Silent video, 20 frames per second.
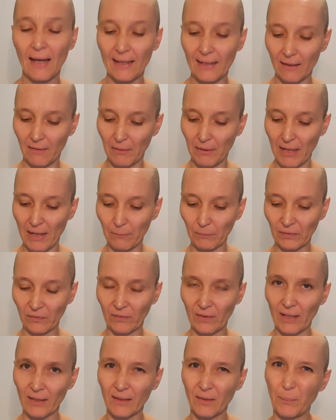Here I am
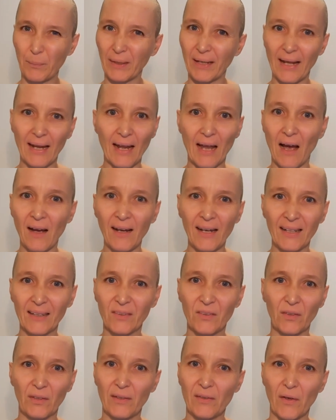stuck, but hey, I
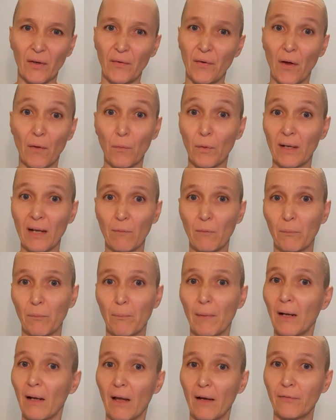actually don't know what I
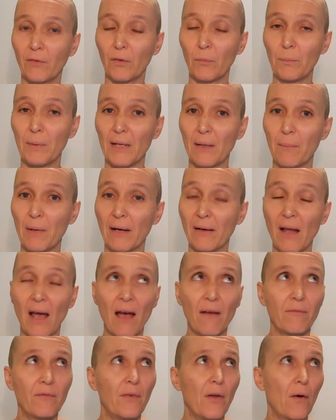want my life to be about.
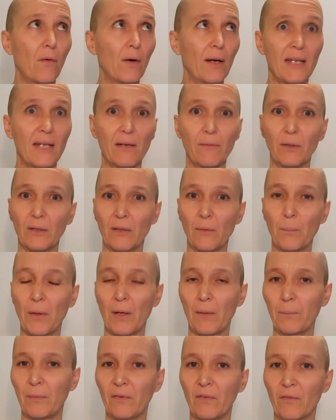I have no idea what the
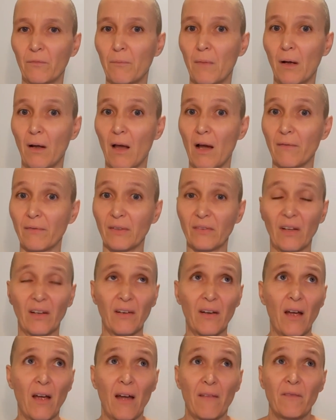purpose of my life is.
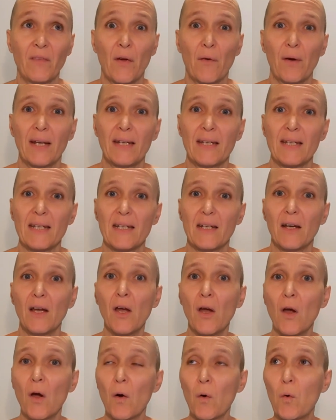I have no idea
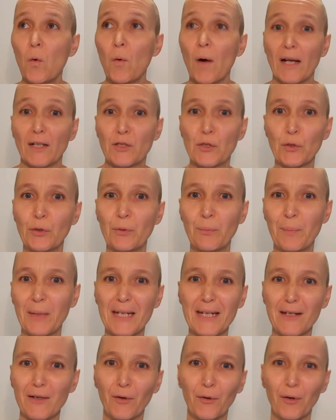who I should
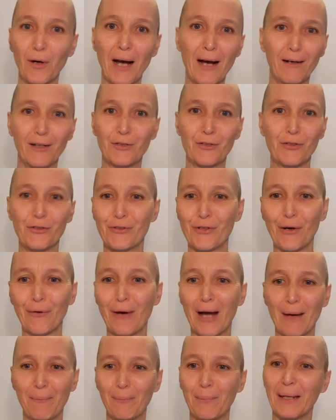be or how I should
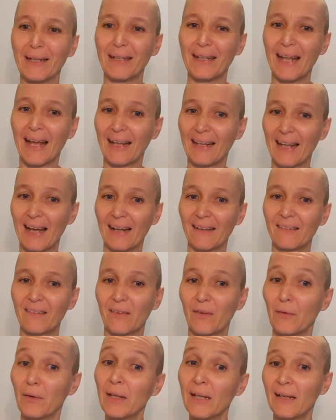show up, and that.
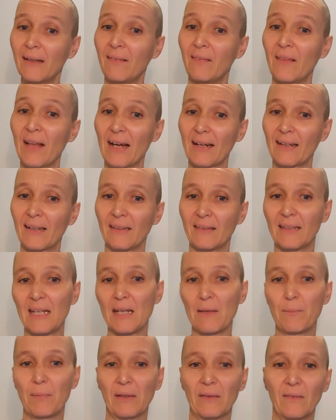So that can
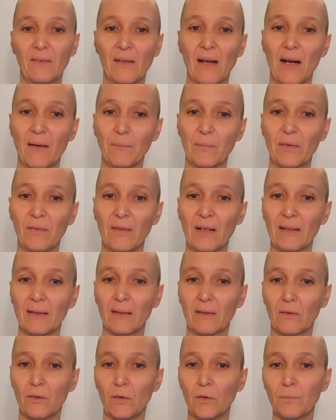keep us
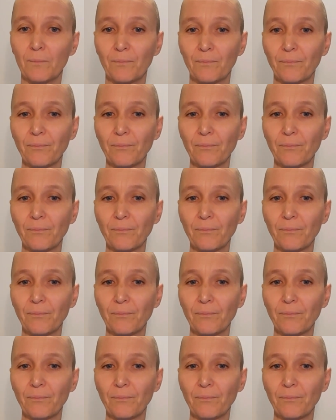stuck too.